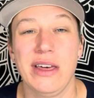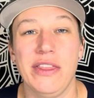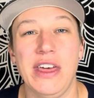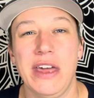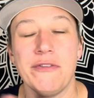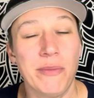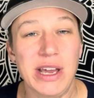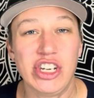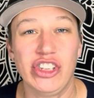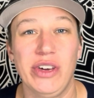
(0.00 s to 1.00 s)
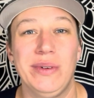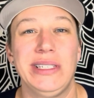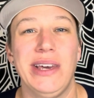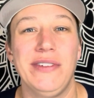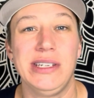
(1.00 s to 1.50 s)
the information that was
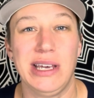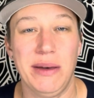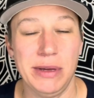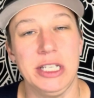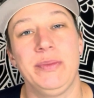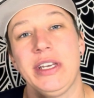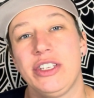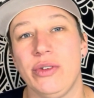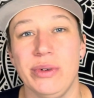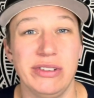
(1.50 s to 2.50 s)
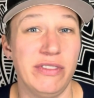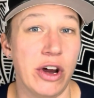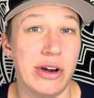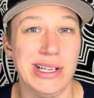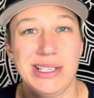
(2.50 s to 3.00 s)
given to him, he speaks to, it was
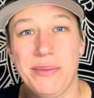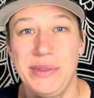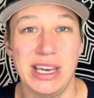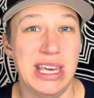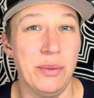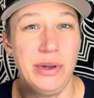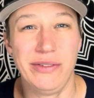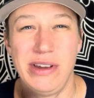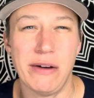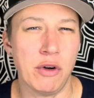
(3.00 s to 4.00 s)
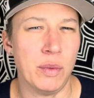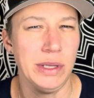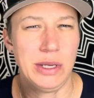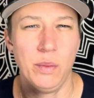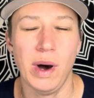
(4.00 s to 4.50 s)
very something he would have never
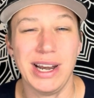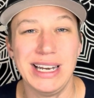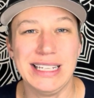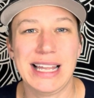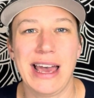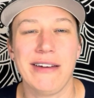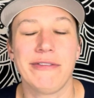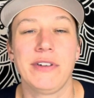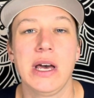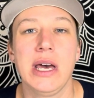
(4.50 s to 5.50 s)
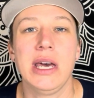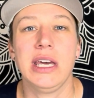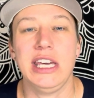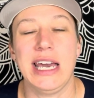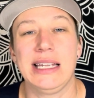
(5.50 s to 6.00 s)
really wanted in life.
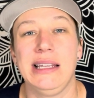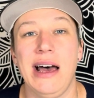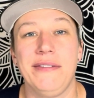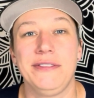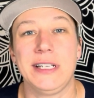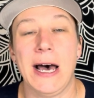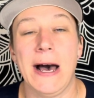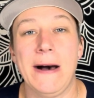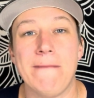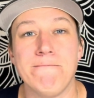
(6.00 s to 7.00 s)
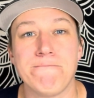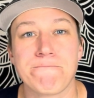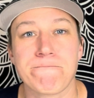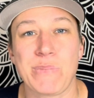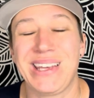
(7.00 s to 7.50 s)
He had left
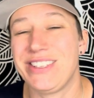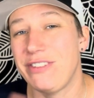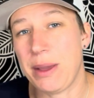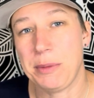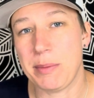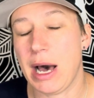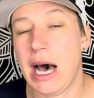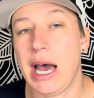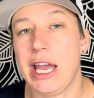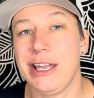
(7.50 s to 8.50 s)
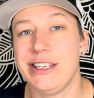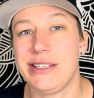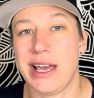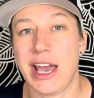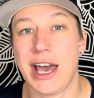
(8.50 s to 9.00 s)
his family behind
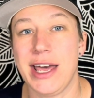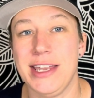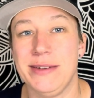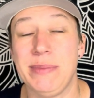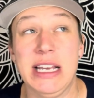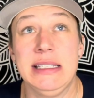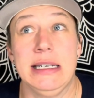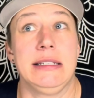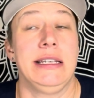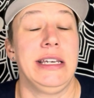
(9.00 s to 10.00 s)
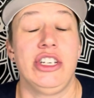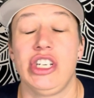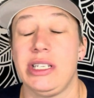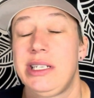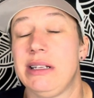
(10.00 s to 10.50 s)
and basically
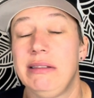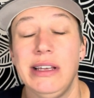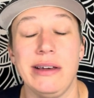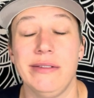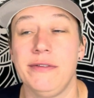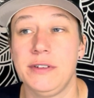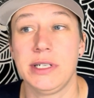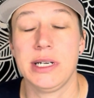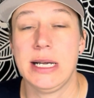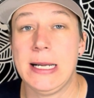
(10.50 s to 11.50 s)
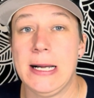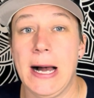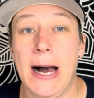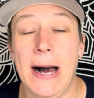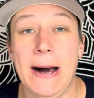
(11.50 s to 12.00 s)
just lived,
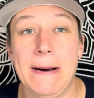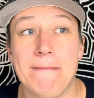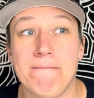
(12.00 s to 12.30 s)
I